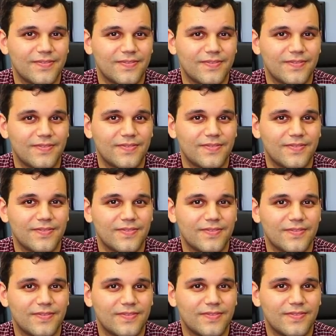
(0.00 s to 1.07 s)

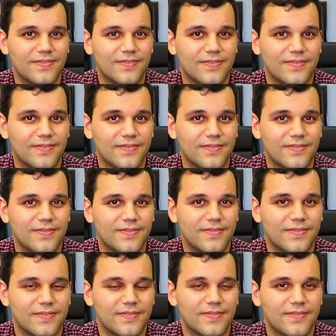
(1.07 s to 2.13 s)

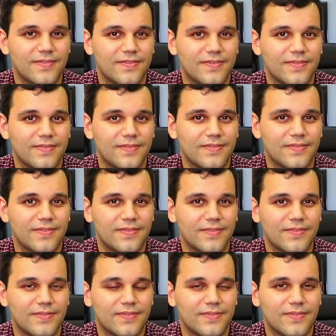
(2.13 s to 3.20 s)

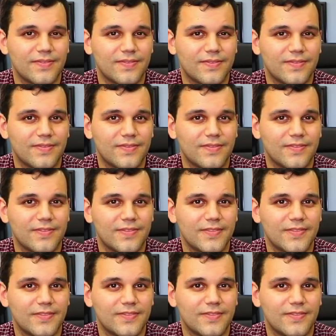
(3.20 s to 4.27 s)

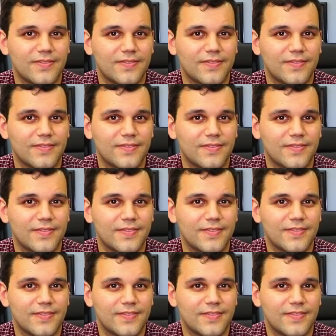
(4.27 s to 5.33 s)

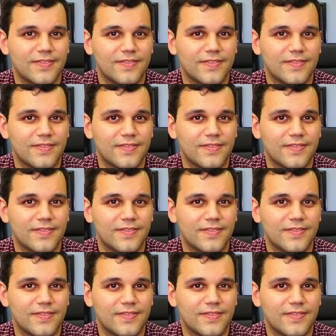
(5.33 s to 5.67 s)
(not speaking)